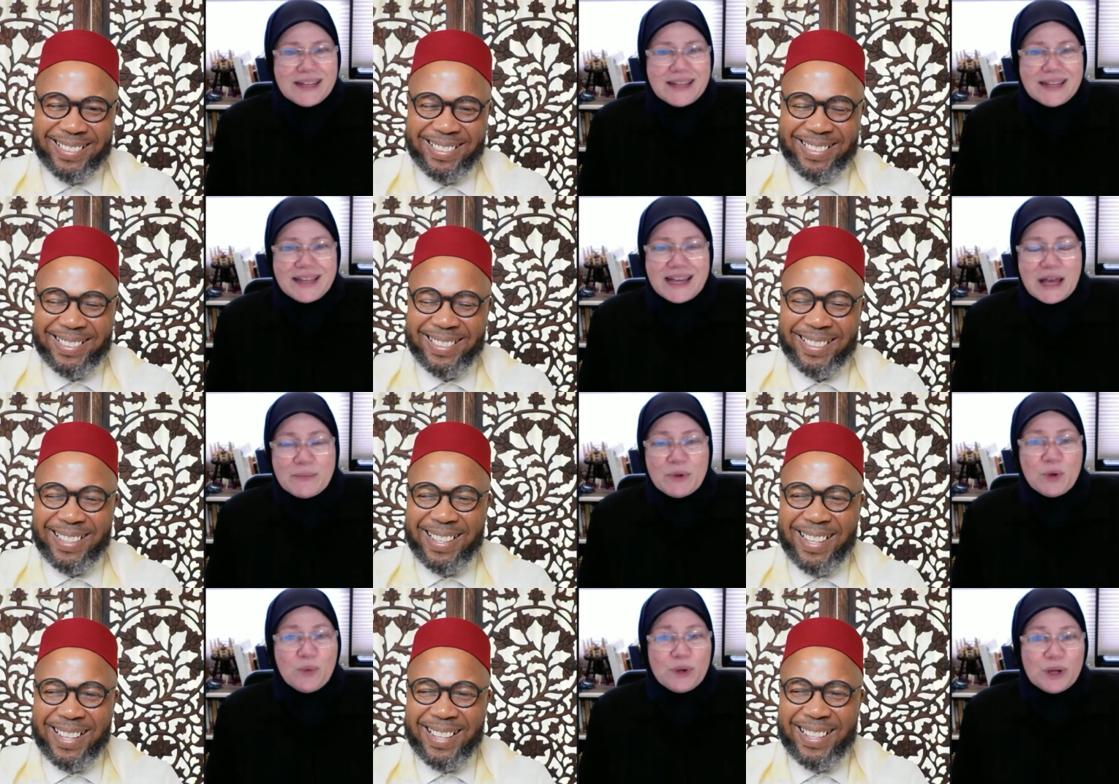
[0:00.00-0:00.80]
Speaker 1: Like, I'm
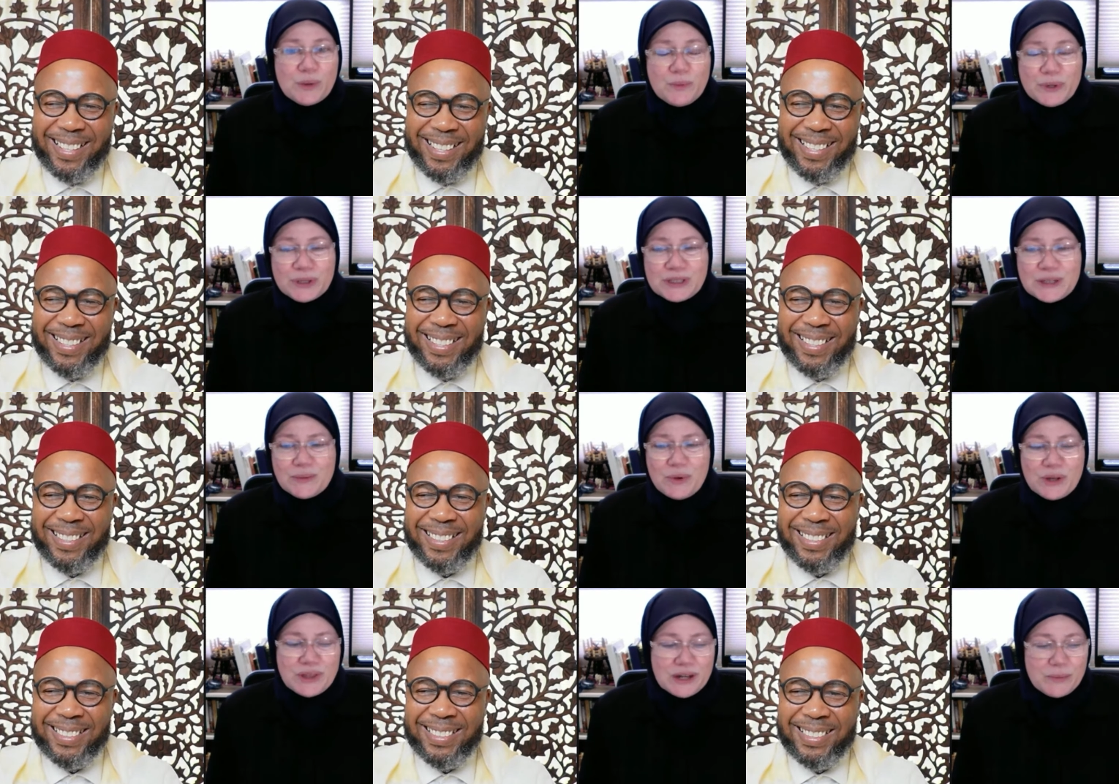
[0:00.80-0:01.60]
a word person
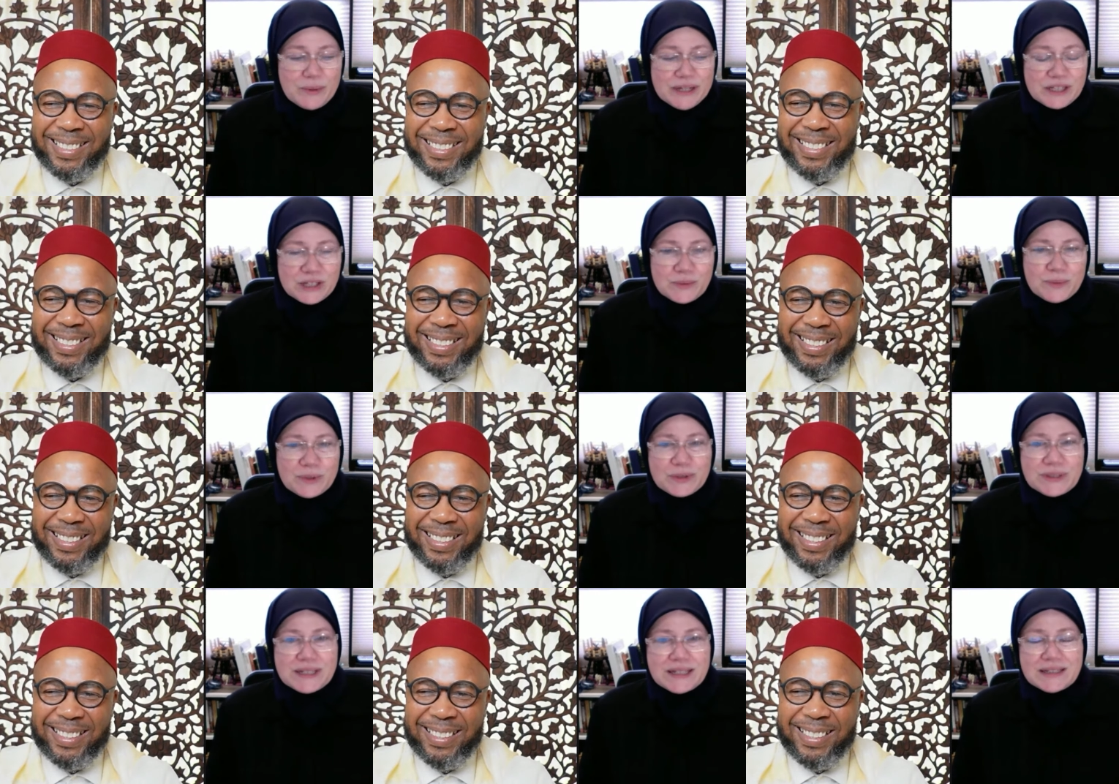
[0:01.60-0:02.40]
more than a picture
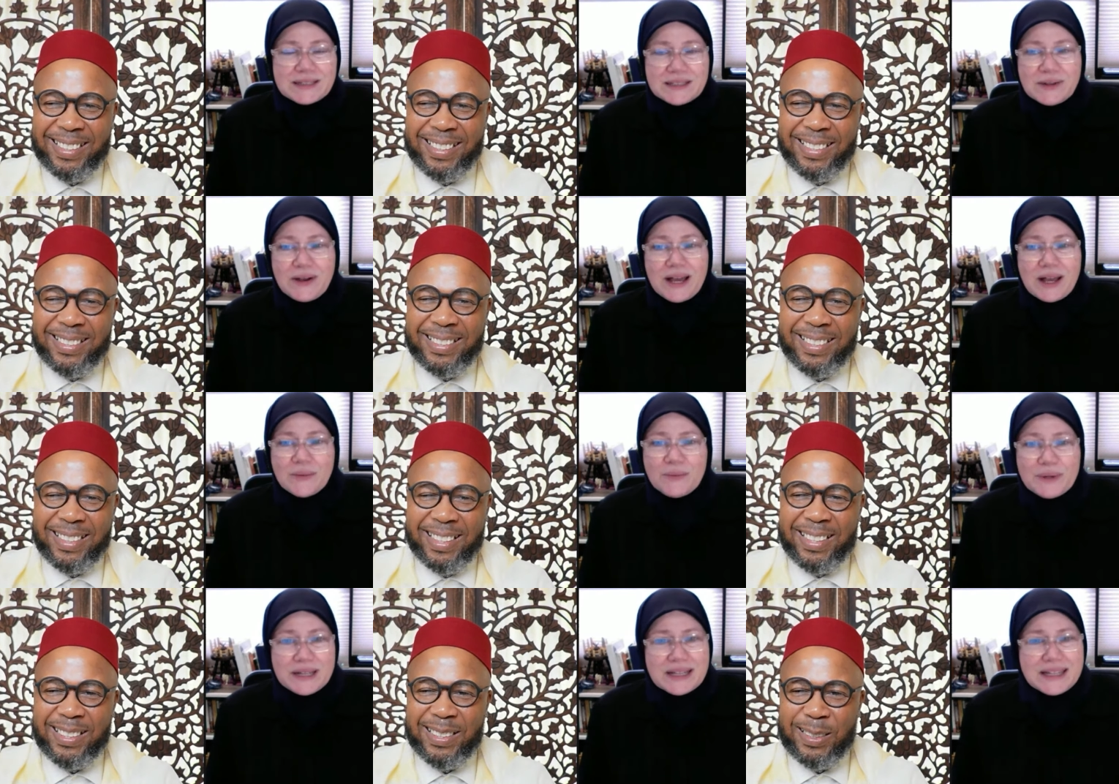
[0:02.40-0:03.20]
person. So I
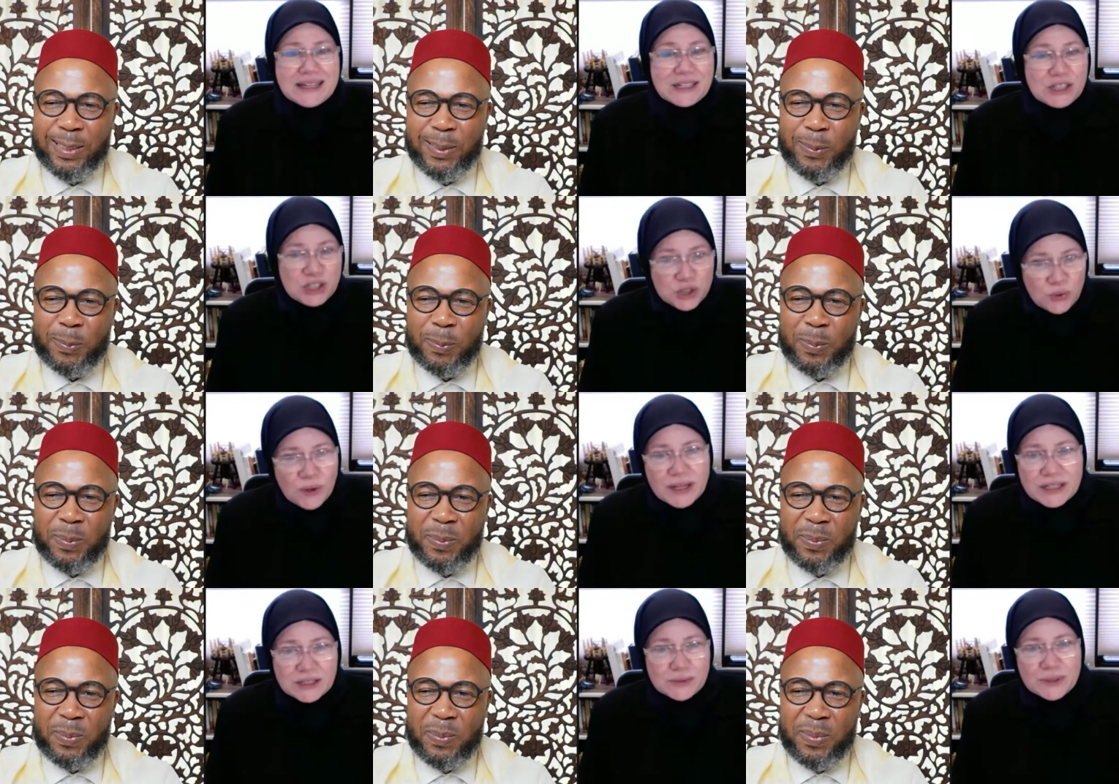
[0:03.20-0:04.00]
really
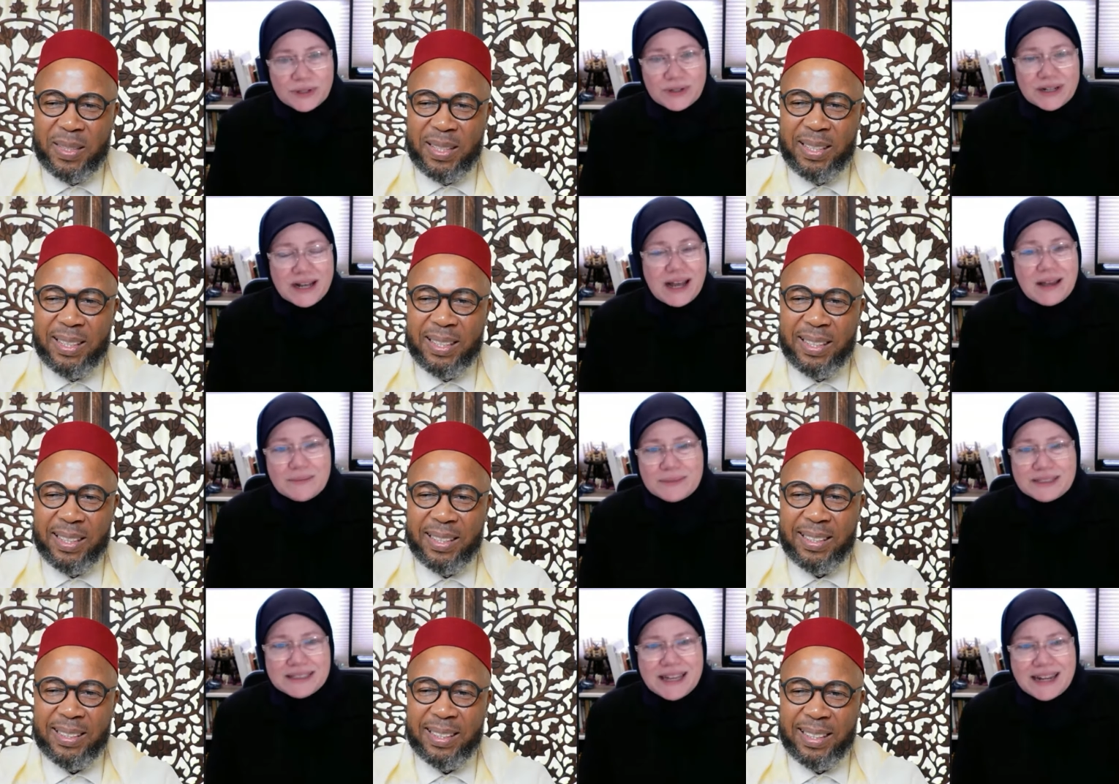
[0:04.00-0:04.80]
enjoyed Twitter. And I'm
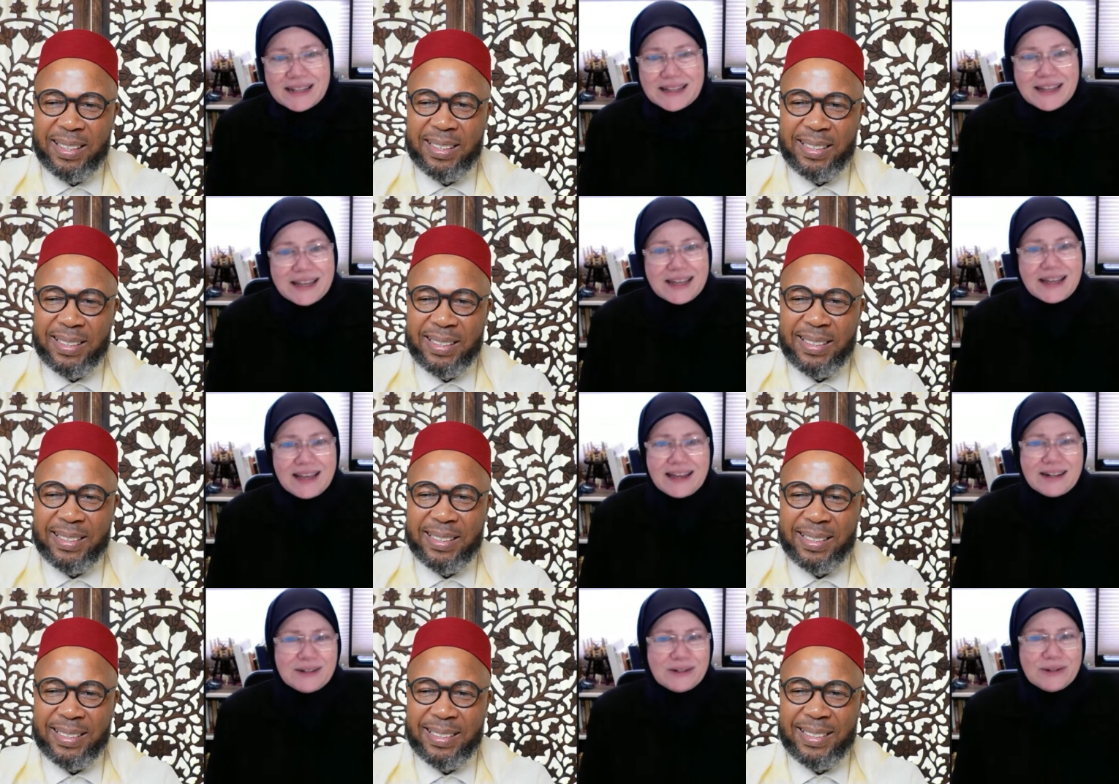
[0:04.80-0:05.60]
just kind of like, I
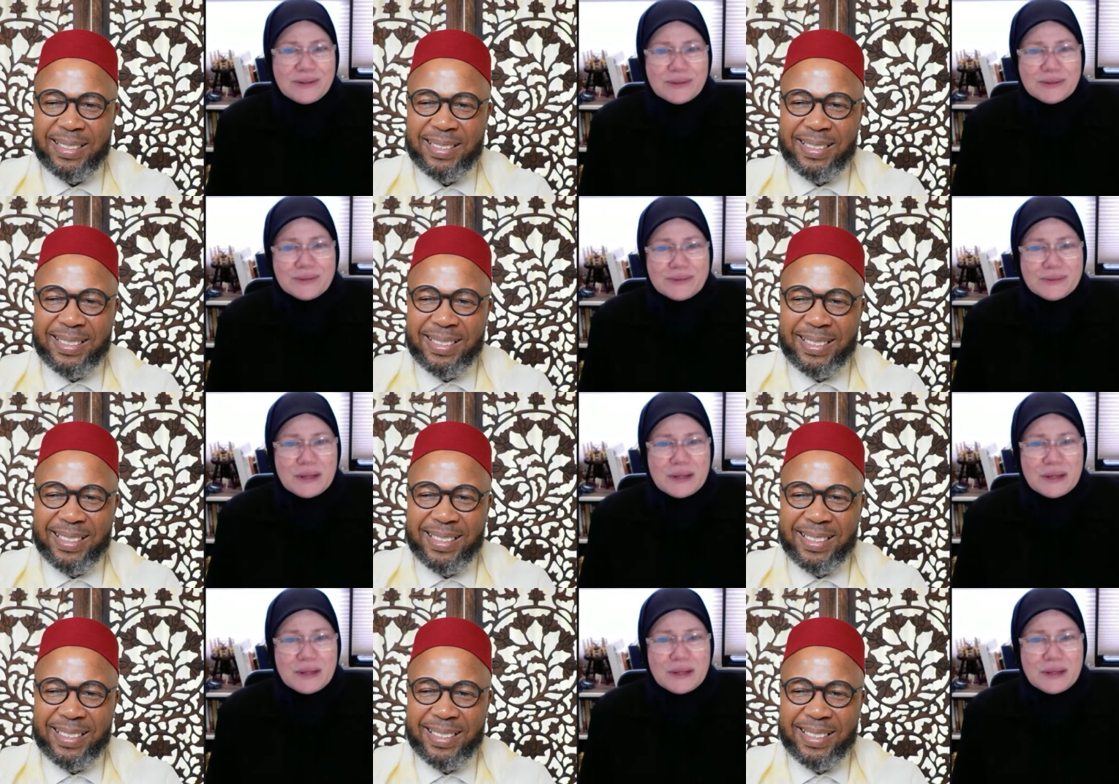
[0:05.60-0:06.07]
don't know.